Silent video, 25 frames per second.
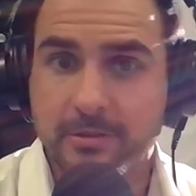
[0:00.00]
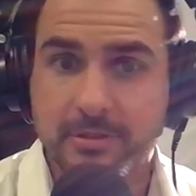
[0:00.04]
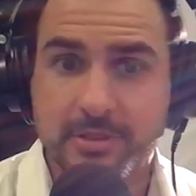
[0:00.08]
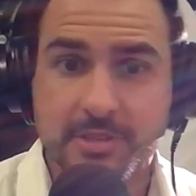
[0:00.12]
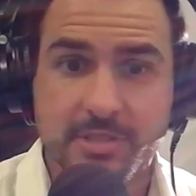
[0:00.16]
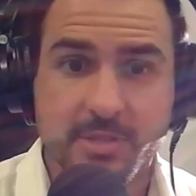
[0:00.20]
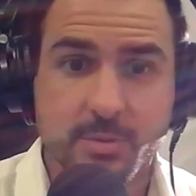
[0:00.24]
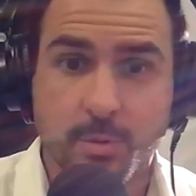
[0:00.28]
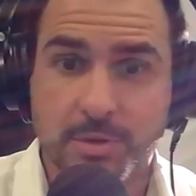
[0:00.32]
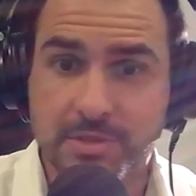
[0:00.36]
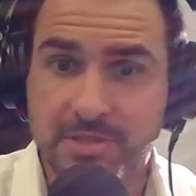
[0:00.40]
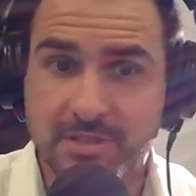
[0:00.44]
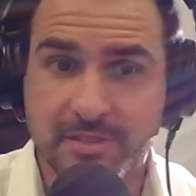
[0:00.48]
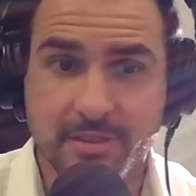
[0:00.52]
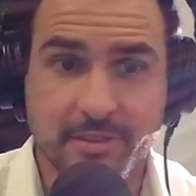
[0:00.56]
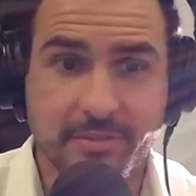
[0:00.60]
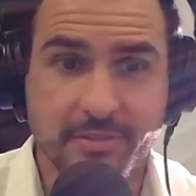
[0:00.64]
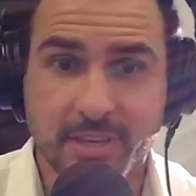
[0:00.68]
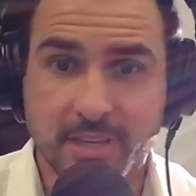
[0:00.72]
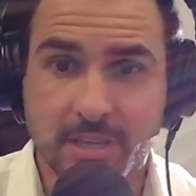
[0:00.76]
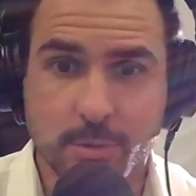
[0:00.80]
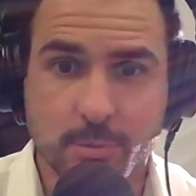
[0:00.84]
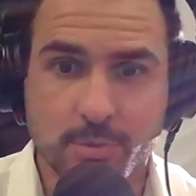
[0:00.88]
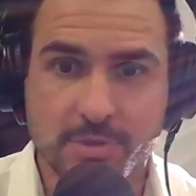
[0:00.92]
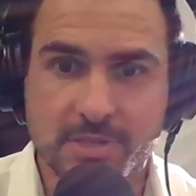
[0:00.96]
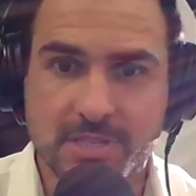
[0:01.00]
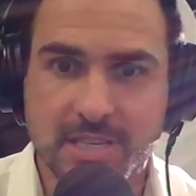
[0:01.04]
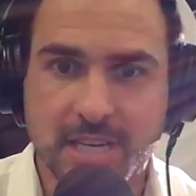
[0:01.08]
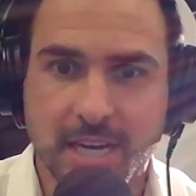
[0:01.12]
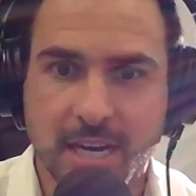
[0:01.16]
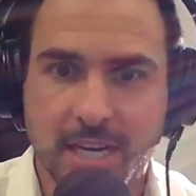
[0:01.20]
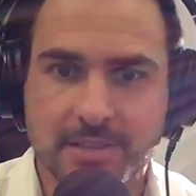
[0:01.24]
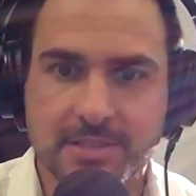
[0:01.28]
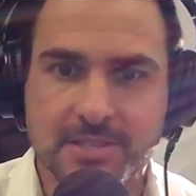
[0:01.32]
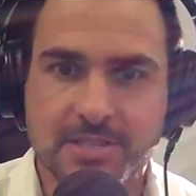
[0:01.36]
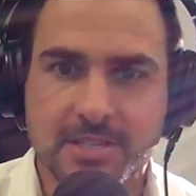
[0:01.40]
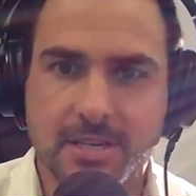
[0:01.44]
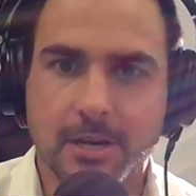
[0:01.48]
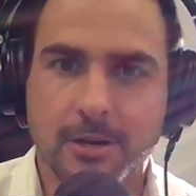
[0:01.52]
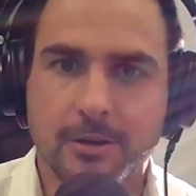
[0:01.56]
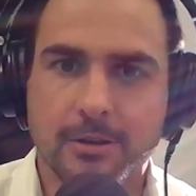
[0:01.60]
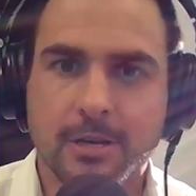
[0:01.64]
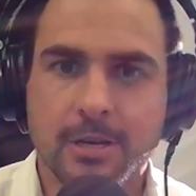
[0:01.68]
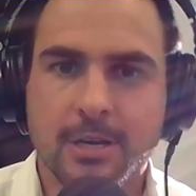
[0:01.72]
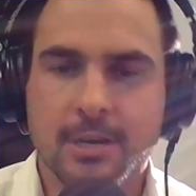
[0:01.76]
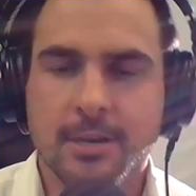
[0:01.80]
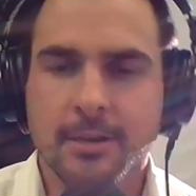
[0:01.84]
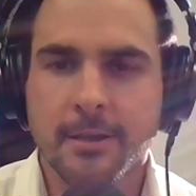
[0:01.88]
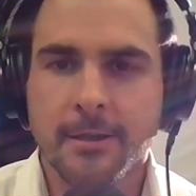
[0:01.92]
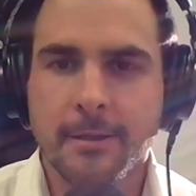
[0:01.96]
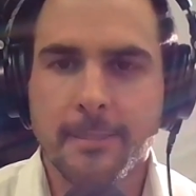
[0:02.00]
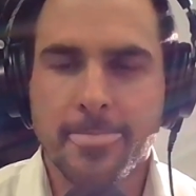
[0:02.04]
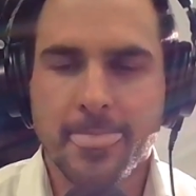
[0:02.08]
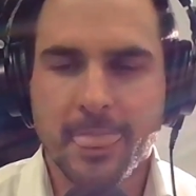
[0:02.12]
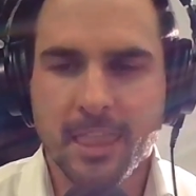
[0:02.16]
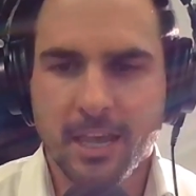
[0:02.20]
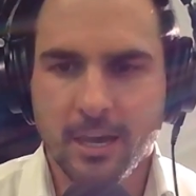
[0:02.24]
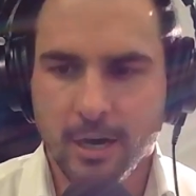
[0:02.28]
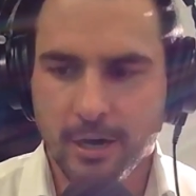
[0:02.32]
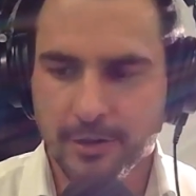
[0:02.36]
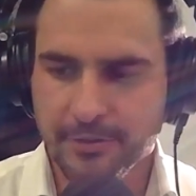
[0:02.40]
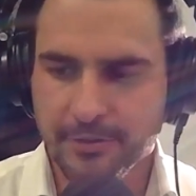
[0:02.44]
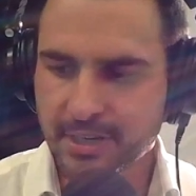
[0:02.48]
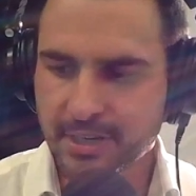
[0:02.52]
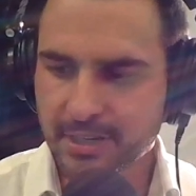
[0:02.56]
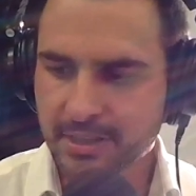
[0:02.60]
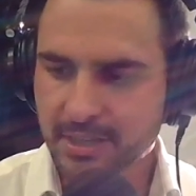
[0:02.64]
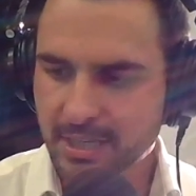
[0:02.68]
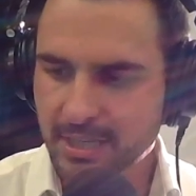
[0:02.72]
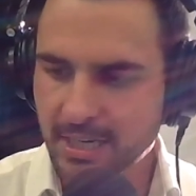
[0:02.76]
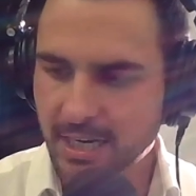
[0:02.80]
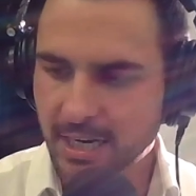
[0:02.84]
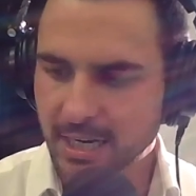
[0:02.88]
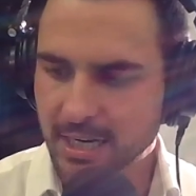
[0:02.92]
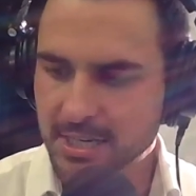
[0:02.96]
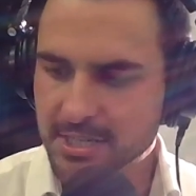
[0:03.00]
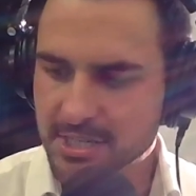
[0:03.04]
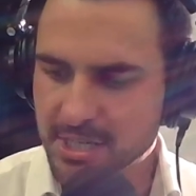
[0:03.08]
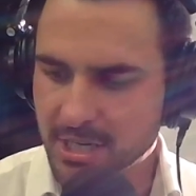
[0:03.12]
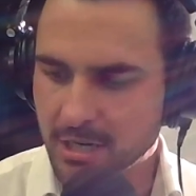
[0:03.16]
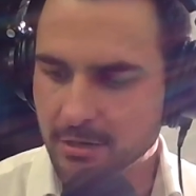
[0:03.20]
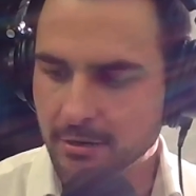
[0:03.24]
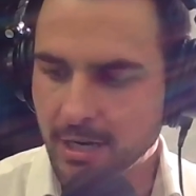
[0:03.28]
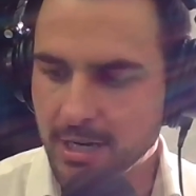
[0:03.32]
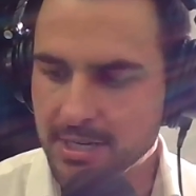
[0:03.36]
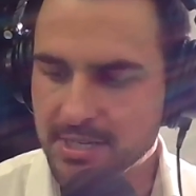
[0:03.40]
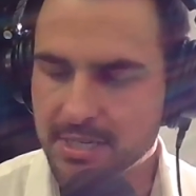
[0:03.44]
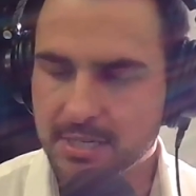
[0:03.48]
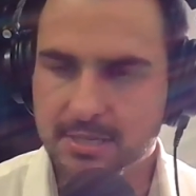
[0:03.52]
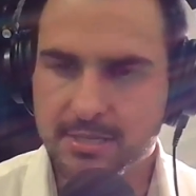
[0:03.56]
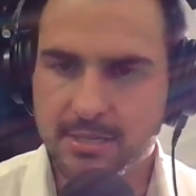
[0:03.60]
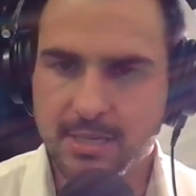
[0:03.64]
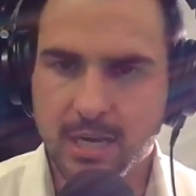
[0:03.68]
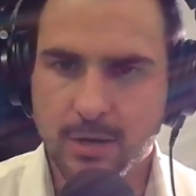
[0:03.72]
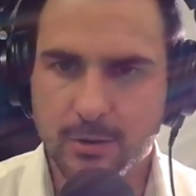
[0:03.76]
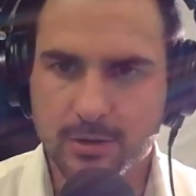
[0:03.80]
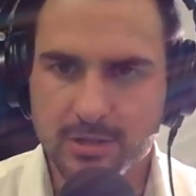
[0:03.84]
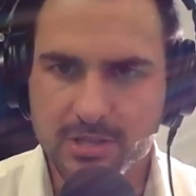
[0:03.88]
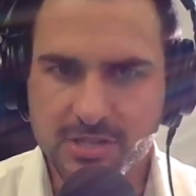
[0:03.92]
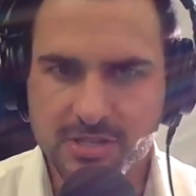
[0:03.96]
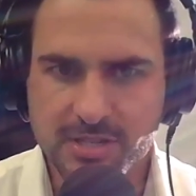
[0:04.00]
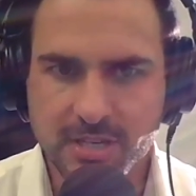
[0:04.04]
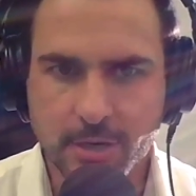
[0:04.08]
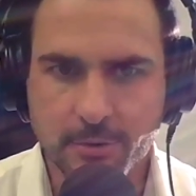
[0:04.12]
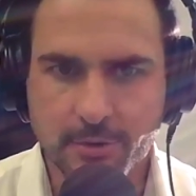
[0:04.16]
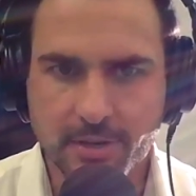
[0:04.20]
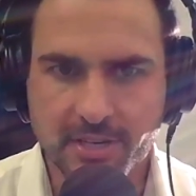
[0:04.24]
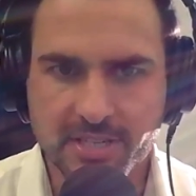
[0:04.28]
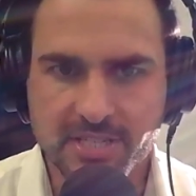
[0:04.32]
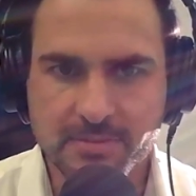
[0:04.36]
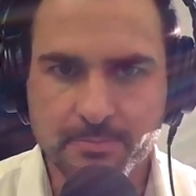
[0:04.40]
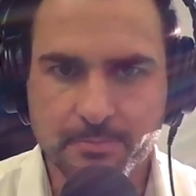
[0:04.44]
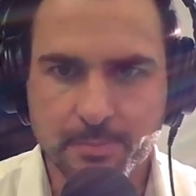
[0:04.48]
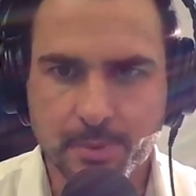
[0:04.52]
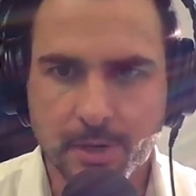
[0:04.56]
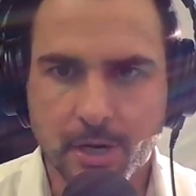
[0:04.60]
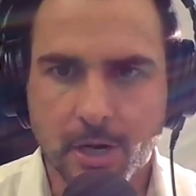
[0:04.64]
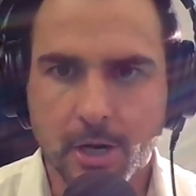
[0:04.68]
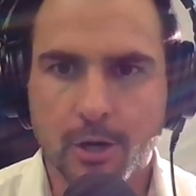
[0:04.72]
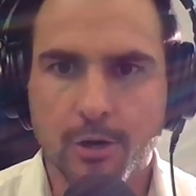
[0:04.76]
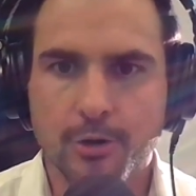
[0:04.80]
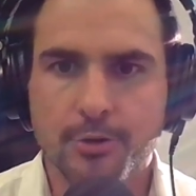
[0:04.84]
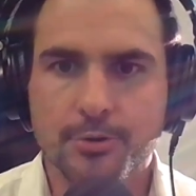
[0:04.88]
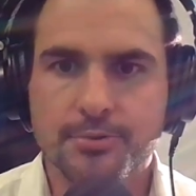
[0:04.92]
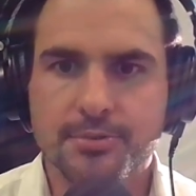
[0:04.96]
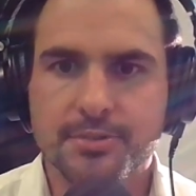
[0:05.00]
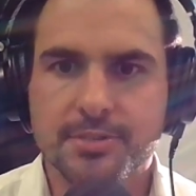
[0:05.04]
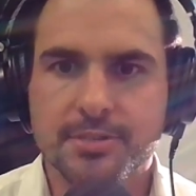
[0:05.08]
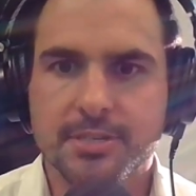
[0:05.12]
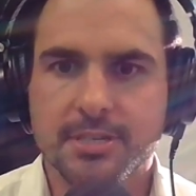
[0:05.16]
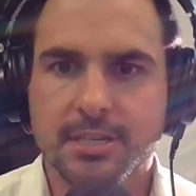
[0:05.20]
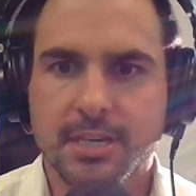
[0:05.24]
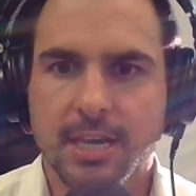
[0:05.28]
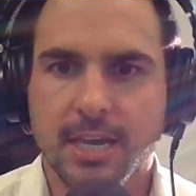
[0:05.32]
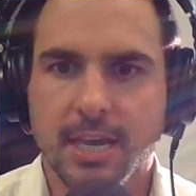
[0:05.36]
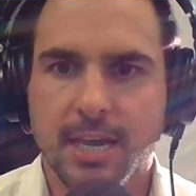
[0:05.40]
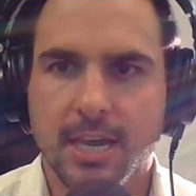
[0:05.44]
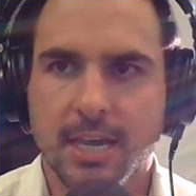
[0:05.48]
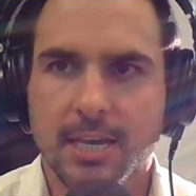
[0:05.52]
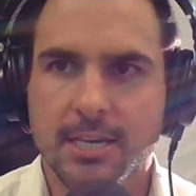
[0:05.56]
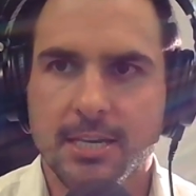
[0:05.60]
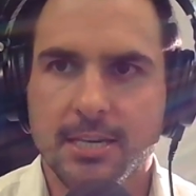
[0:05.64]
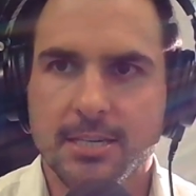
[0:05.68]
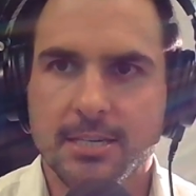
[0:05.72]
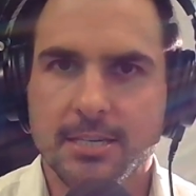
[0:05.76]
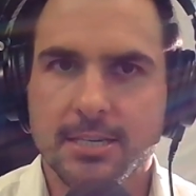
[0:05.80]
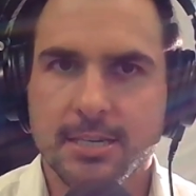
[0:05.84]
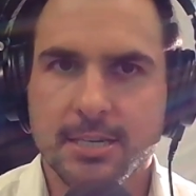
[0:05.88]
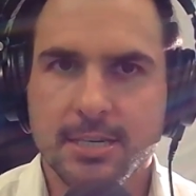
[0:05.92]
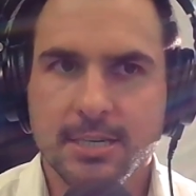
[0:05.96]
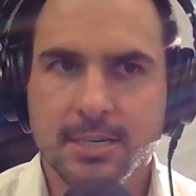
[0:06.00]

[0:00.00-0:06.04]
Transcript: It just wasn't the thing that was done. So I the younger generations now are so exposed and